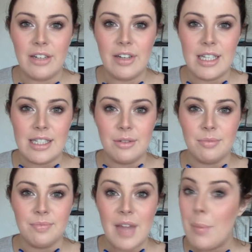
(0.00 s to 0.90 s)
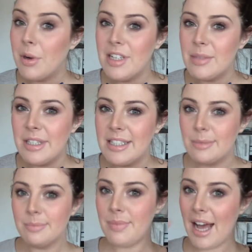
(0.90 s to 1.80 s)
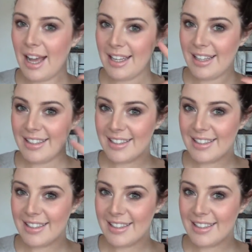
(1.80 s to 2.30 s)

really soon. Happy Christmas. Bye.